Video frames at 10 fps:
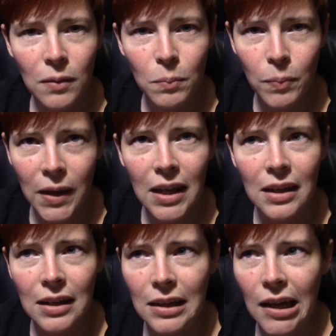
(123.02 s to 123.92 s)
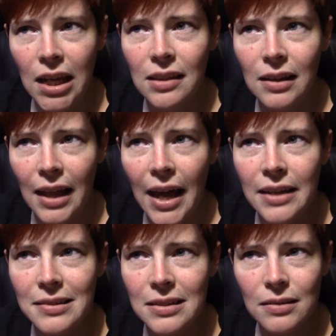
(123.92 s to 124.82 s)
been in the
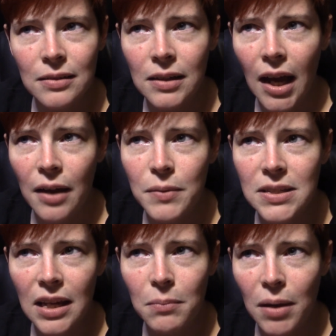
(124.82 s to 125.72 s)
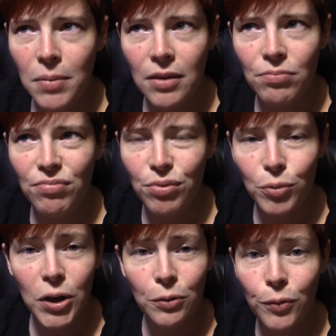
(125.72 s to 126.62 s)
last, I would say, maybe
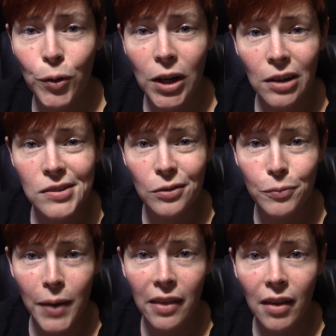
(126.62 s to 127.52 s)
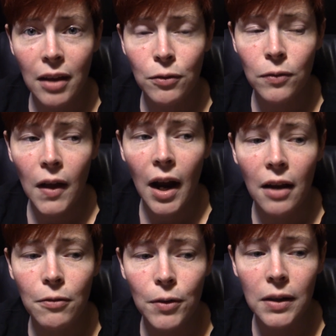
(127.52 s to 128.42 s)
3 or 4 years of my life that
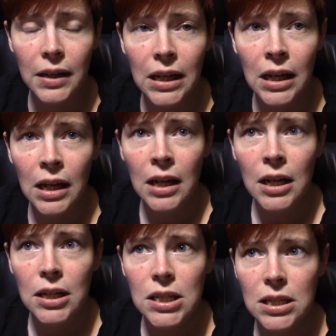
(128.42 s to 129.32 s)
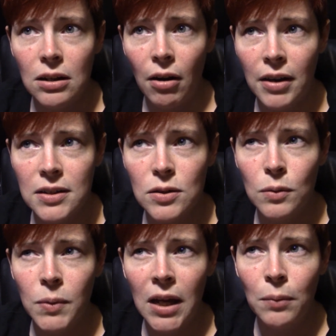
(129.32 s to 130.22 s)
I've really started
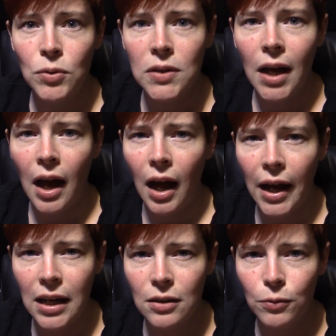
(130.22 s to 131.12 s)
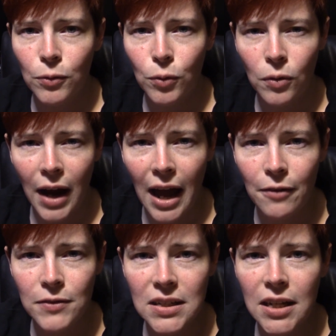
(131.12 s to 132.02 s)
to be able to kind of
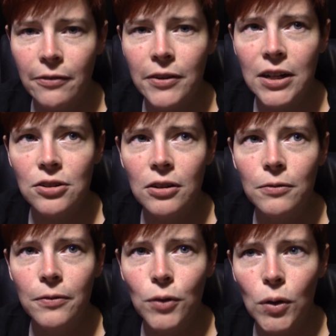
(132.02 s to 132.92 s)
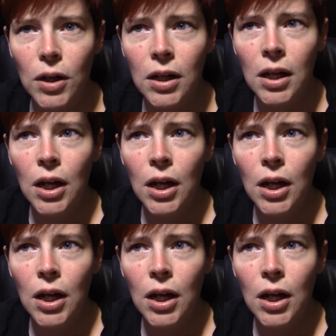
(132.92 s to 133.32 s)
craft a definition for